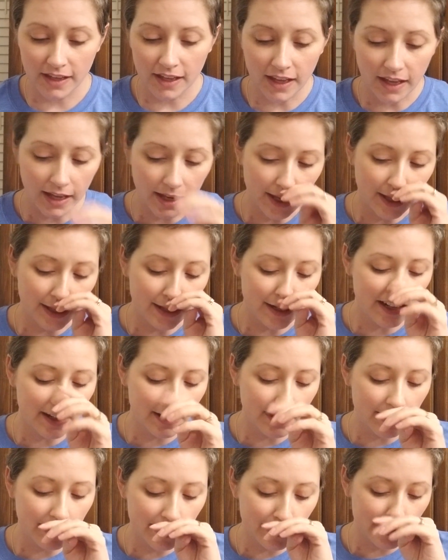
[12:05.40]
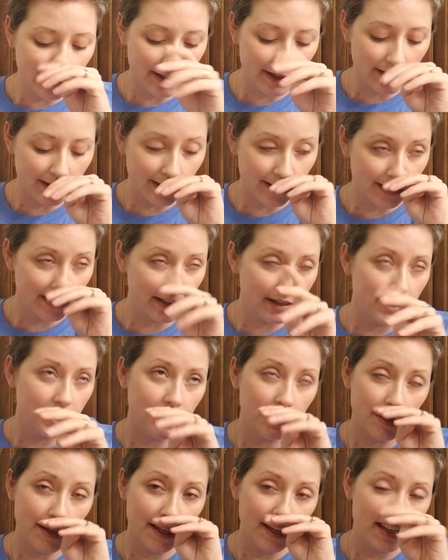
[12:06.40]
And
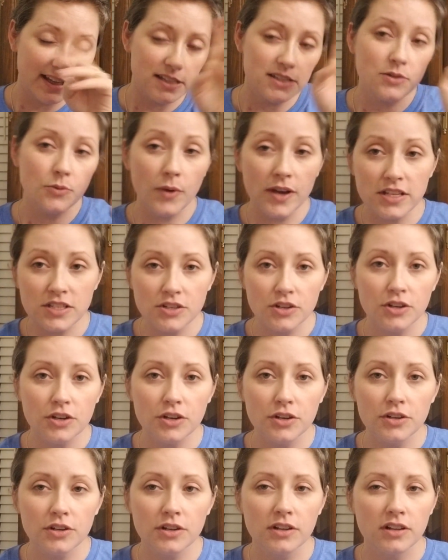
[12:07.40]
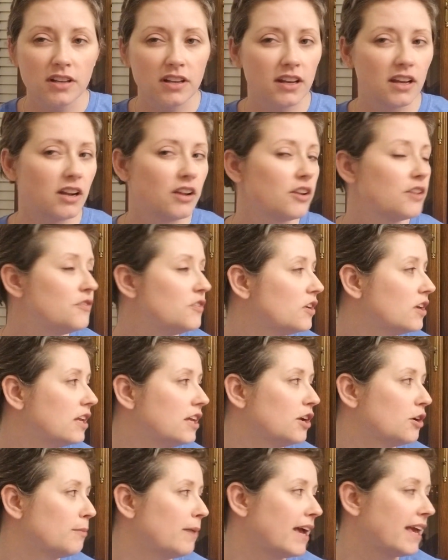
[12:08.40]
it's a Western. I don't know if you can
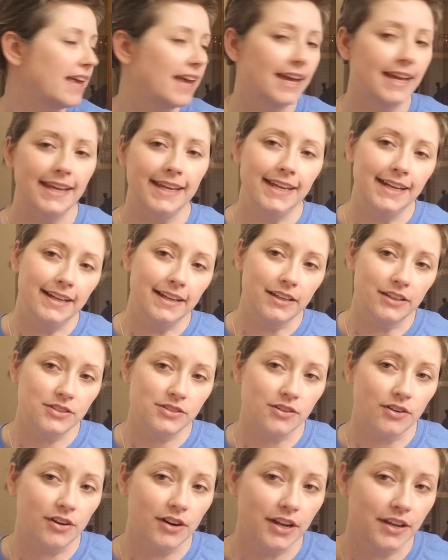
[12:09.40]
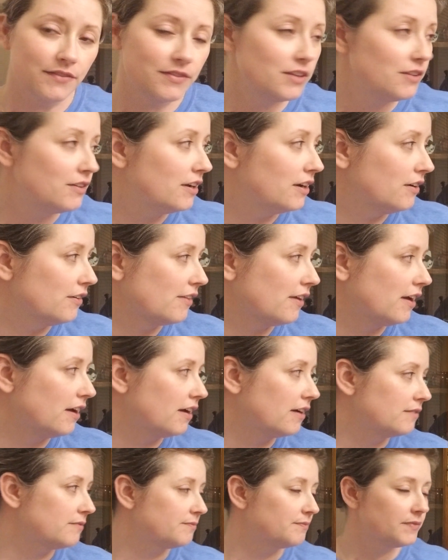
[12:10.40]
hear my cat eating. Sorry if you hear
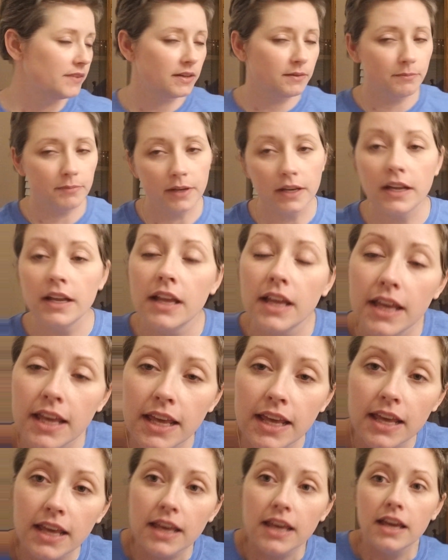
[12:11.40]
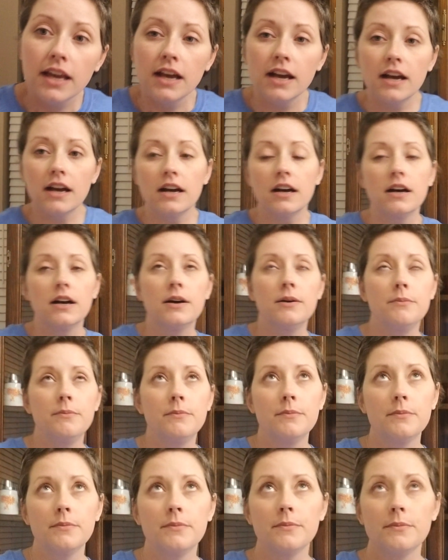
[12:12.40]
that. But
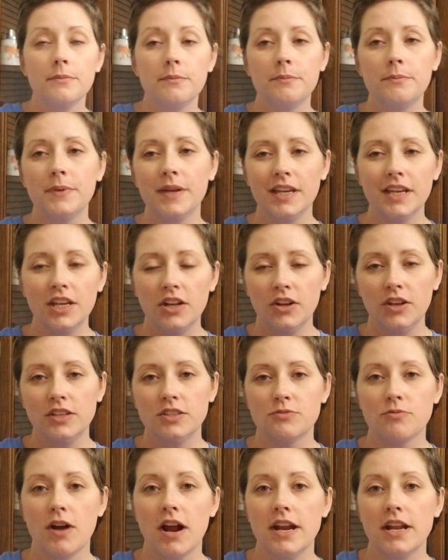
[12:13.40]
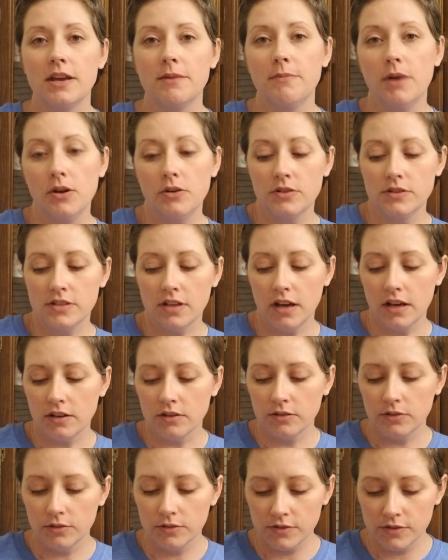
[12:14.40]
you know, he's riding a
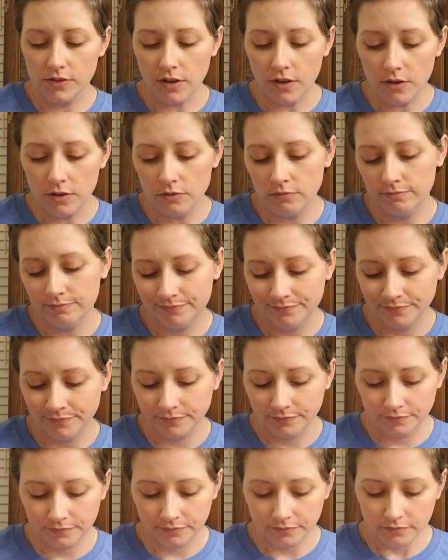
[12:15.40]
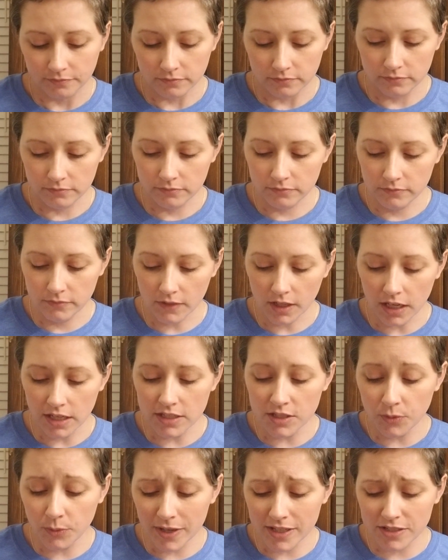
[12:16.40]
motorcycle. So
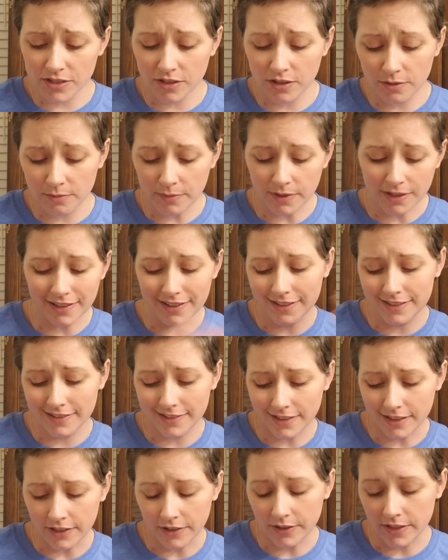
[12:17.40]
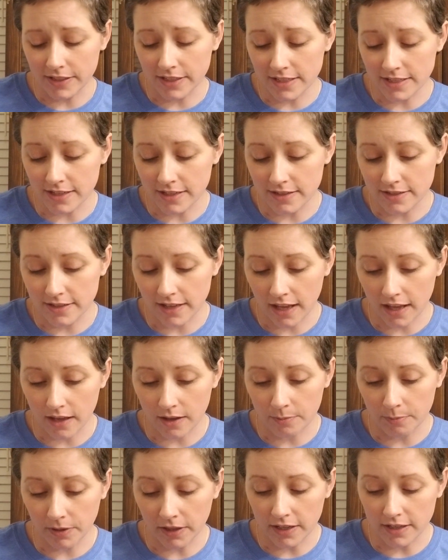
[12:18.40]
it's a Western, but it, you know, it doesn't
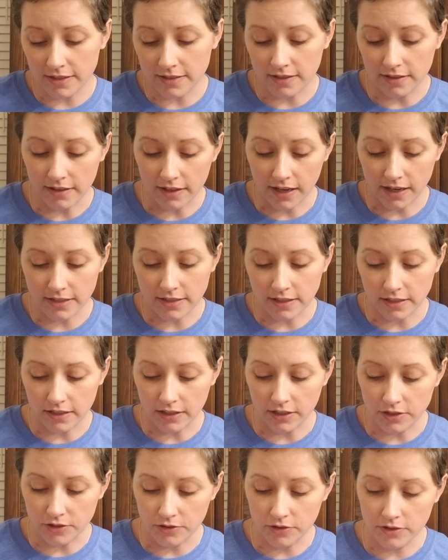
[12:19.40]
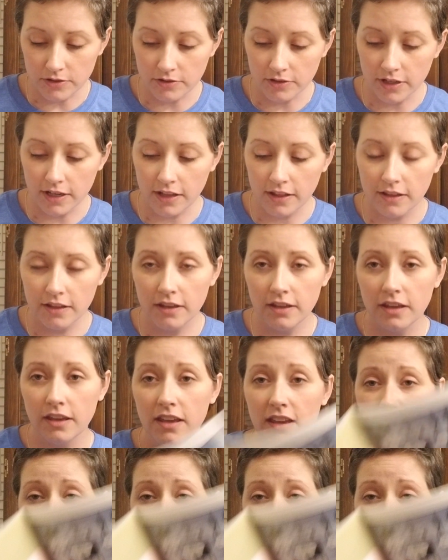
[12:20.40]
take place in the 1800s or anything.